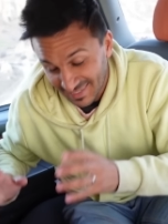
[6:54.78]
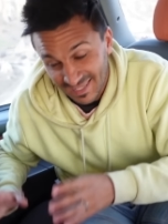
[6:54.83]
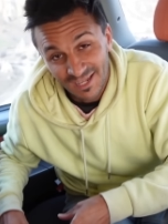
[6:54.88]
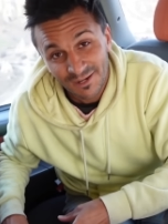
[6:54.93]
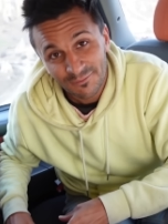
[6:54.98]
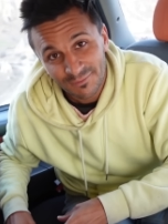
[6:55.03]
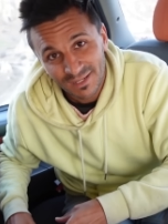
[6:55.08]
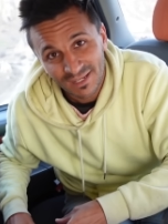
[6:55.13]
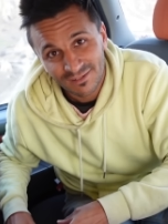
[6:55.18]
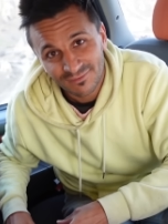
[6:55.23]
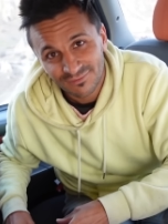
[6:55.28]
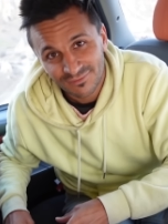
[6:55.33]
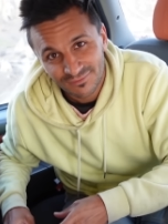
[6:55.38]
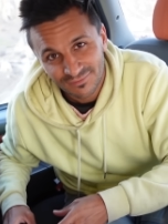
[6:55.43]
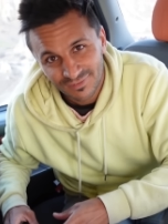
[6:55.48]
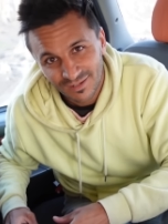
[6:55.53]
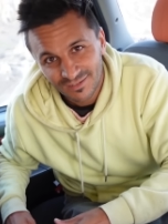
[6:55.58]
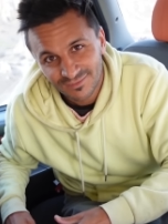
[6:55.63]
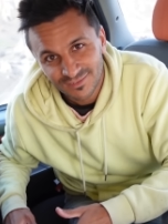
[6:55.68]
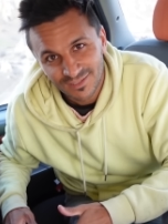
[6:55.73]
Now we have
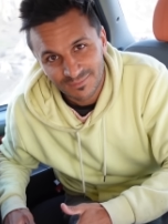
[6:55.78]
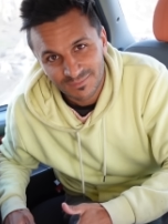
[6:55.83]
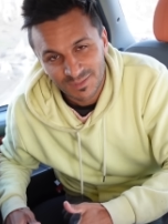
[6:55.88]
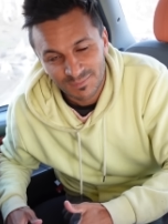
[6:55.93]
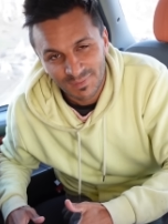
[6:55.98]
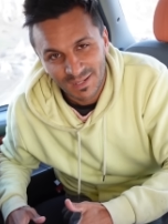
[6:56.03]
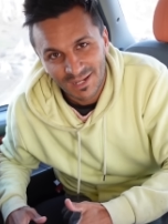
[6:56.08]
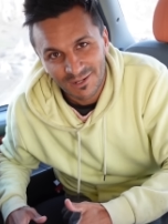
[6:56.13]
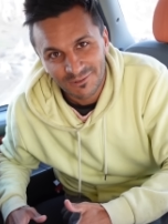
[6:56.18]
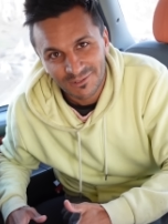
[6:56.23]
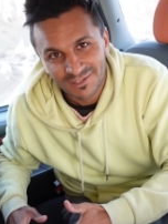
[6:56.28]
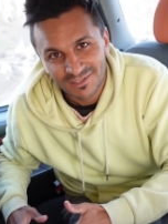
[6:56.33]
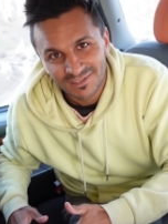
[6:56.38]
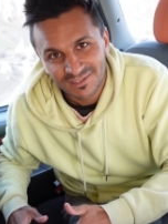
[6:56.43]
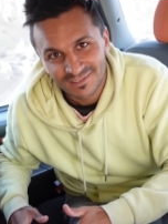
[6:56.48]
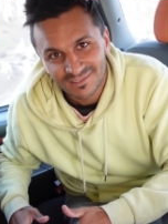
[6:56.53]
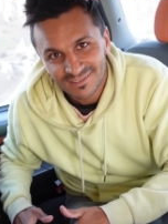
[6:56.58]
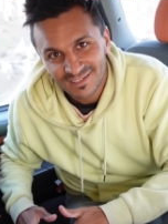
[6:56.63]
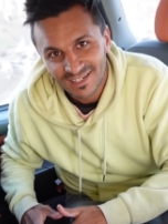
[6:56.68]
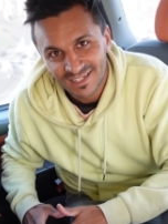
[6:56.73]
five times the power
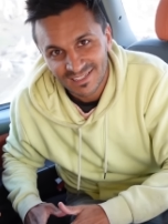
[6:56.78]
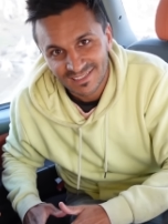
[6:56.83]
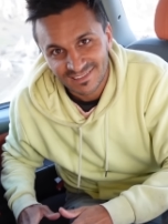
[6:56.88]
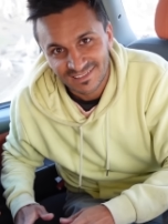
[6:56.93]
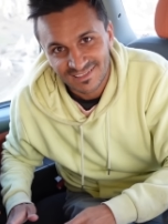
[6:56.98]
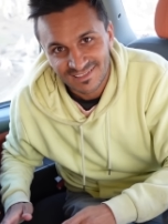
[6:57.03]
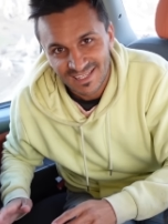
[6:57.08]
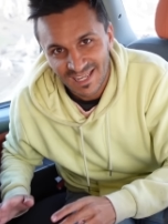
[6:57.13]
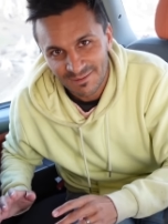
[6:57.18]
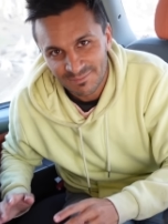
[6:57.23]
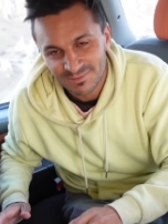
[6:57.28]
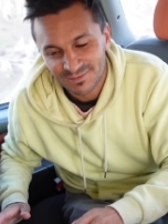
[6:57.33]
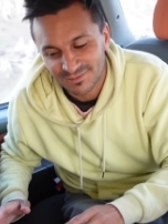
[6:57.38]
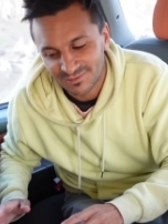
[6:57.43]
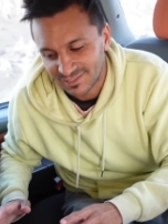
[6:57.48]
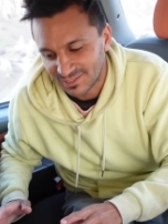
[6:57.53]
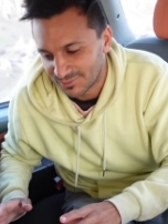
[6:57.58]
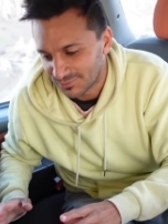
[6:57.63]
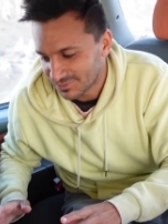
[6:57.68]
and it is absolutely